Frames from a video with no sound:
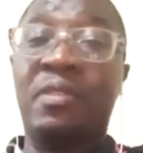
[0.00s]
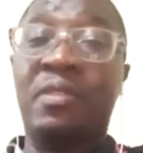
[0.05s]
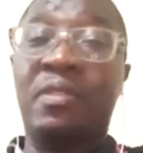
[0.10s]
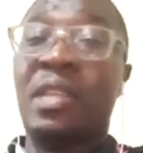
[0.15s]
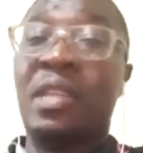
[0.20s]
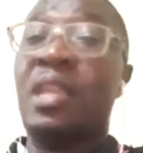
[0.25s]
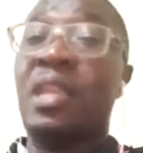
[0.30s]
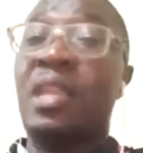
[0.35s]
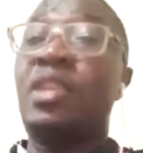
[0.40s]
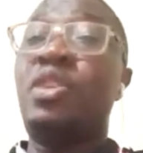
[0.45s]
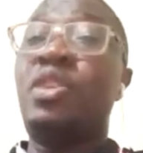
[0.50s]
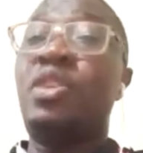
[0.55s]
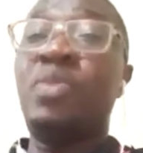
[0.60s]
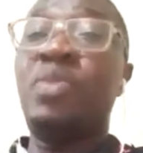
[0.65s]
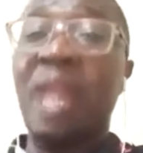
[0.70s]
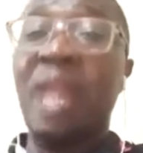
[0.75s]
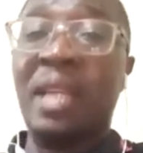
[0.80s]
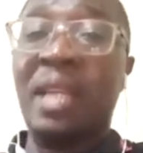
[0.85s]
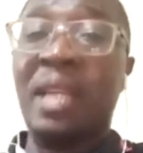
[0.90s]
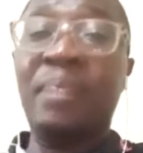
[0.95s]
then you knew
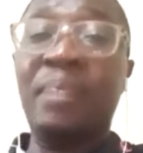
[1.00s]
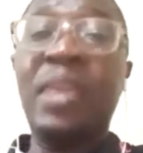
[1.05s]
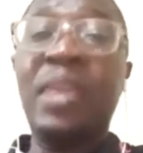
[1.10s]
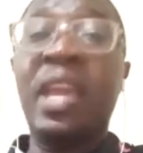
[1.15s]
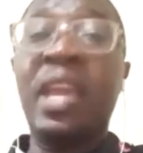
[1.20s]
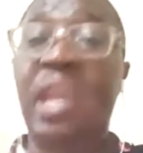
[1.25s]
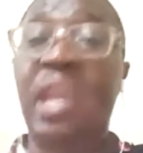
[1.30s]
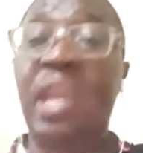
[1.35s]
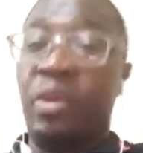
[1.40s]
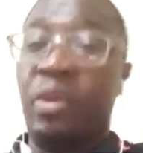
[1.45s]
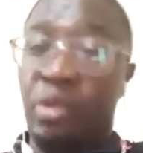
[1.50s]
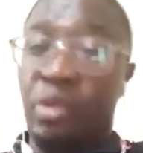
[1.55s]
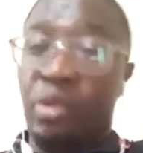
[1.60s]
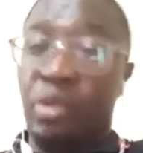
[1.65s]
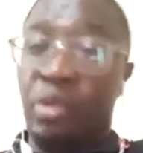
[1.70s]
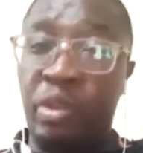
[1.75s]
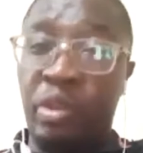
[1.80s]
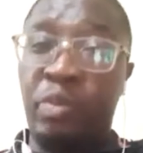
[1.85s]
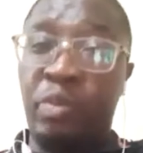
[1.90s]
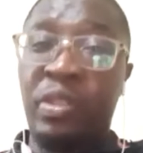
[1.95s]
that it was your
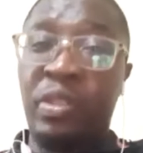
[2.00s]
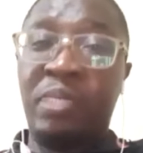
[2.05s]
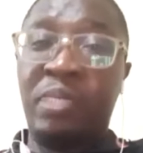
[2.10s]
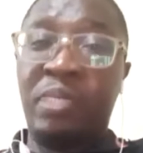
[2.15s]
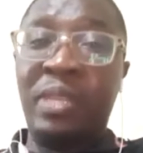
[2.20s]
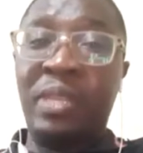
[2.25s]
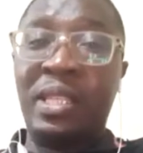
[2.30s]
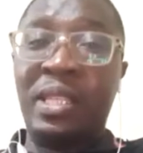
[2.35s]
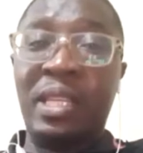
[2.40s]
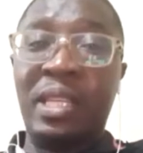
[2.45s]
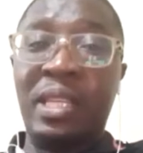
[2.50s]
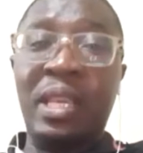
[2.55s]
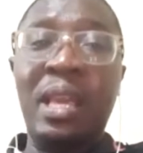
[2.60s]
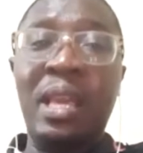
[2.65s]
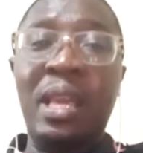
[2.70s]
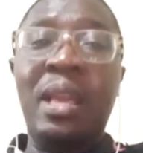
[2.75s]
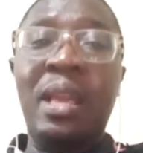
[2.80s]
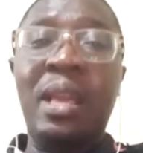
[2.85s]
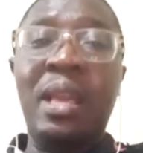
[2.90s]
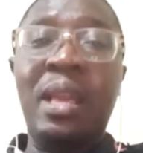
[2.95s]
responsibility.
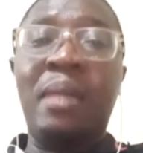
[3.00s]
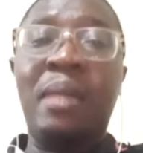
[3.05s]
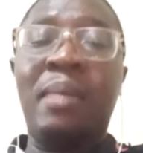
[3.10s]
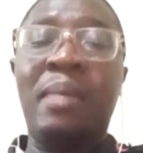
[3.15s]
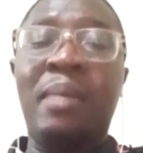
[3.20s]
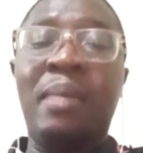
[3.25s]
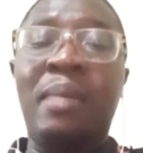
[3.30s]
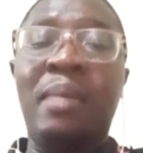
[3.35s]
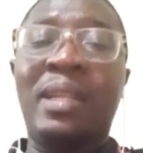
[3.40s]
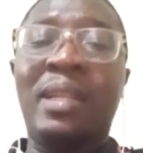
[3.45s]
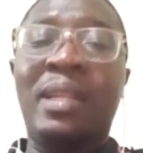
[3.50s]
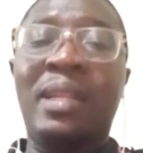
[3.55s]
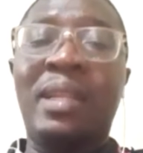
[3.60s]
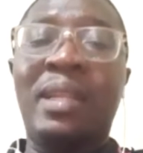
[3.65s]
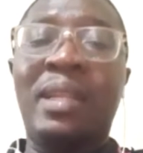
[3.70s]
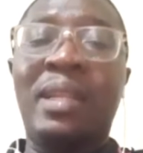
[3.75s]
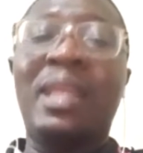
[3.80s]
But let's ask